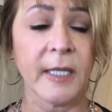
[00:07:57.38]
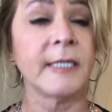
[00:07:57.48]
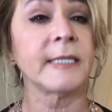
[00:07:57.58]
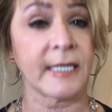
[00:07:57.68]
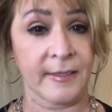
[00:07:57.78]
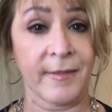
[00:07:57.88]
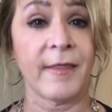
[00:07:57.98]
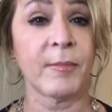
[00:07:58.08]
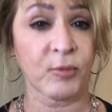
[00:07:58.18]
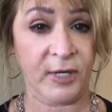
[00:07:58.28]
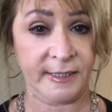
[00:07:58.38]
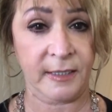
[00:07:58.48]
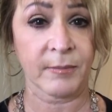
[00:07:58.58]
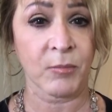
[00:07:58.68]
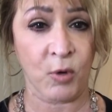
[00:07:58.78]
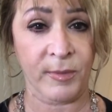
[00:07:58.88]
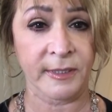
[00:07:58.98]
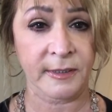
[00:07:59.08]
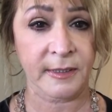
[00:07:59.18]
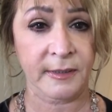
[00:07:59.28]
is in the present
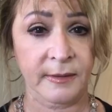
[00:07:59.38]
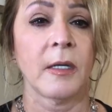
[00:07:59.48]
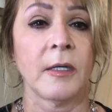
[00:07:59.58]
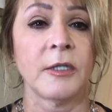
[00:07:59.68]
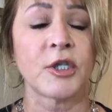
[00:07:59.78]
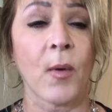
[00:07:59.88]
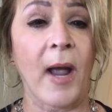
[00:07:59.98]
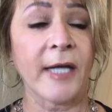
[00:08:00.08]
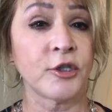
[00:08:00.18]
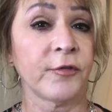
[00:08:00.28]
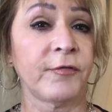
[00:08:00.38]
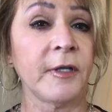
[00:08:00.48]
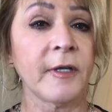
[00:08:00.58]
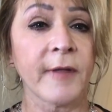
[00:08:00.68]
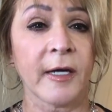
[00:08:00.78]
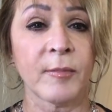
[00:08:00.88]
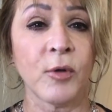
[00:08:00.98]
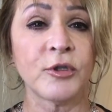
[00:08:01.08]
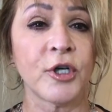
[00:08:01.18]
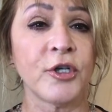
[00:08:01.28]
moment. So, as you're feeling that
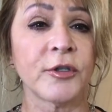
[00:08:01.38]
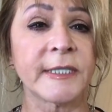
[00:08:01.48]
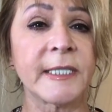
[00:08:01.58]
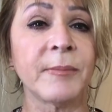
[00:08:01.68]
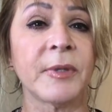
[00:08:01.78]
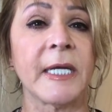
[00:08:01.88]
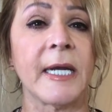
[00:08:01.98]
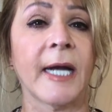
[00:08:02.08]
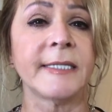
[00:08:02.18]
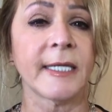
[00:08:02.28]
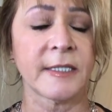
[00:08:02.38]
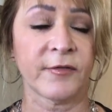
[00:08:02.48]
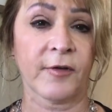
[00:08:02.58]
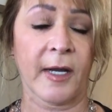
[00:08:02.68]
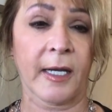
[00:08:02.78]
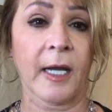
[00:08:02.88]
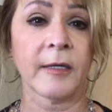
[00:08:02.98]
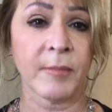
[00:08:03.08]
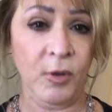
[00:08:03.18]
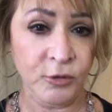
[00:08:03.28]
emotion, you're simply identifying an
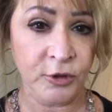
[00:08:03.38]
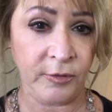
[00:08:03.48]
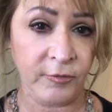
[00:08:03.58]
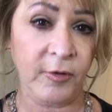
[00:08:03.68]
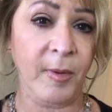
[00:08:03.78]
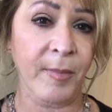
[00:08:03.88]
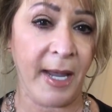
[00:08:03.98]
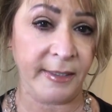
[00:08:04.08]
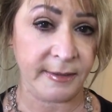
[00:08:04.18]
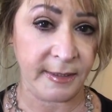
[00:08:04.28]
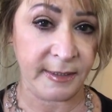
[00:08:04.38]
emotion from a past